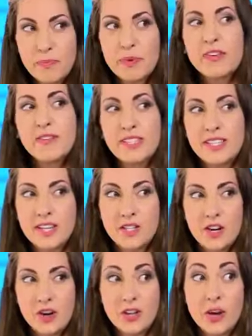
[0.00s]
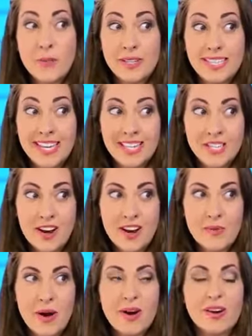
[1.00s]
briefly touched on earlier but didn't get to
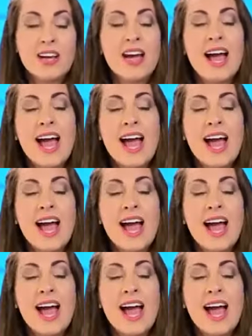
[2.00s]
talk about.